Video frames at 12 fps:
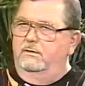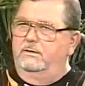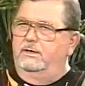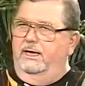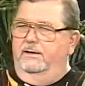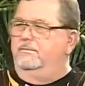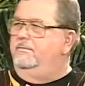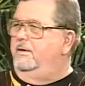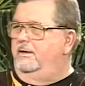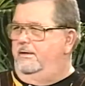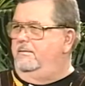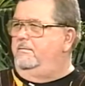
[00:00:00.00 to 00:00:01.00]
Yeah,
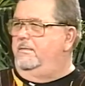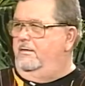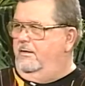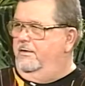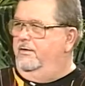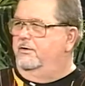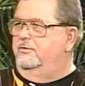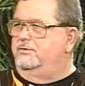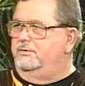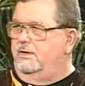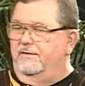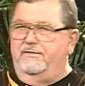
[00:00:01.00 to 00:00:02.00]
there are
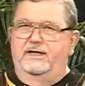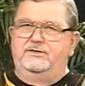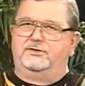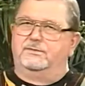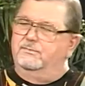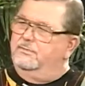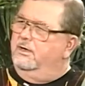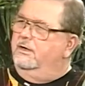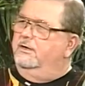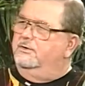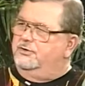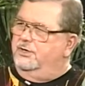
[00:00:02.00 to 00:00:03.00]
those. I've had some
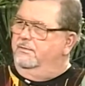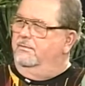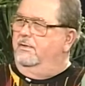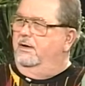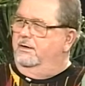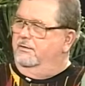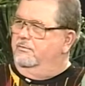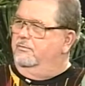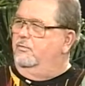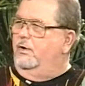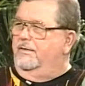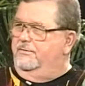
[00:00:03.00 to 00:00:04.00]

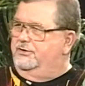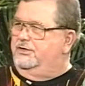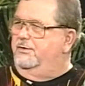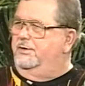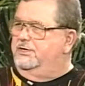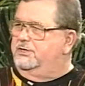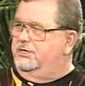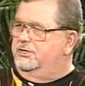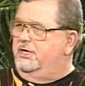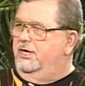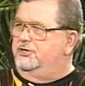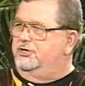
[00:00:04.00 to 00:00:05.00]
rather serious
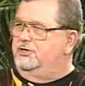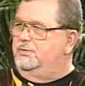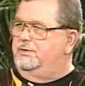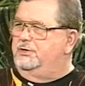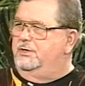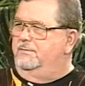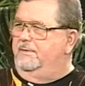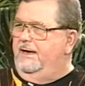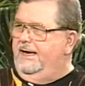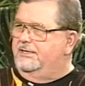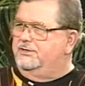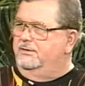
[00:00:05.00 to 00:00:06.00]
discussions with Jim
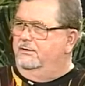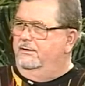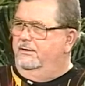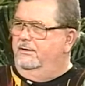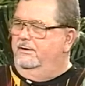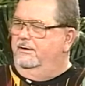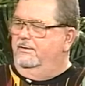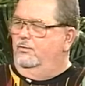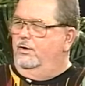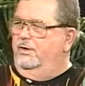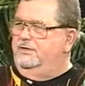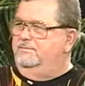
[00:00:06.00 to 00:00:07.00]
Paxson
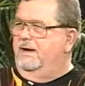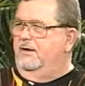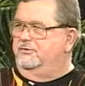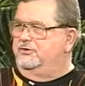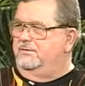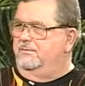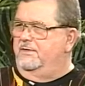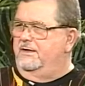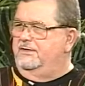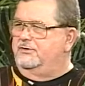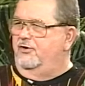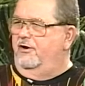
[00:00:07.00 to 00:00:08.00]
where he's bounced some
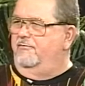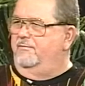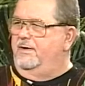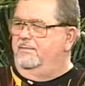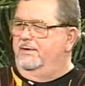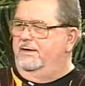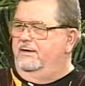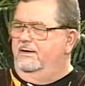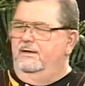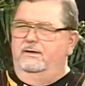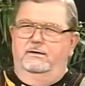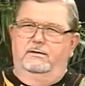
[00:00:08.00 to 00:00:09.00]
things off me, but
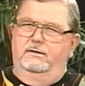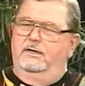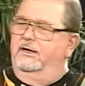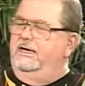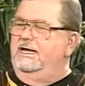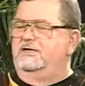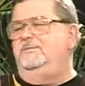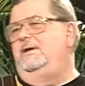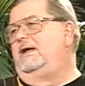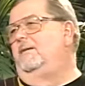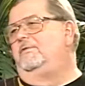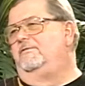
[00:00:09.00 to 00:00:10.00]
you know, he doesn't
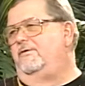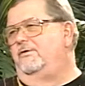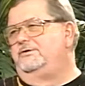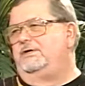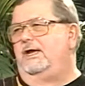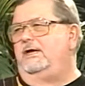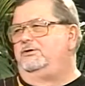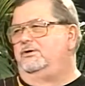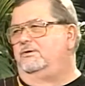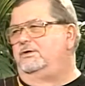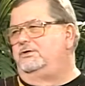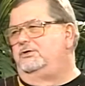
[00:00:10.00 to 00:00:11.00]
pick up the phone and say, hey,
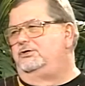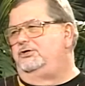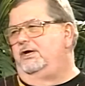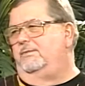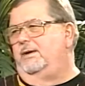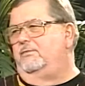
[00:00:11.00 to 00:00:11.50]
Joe, this is Jim.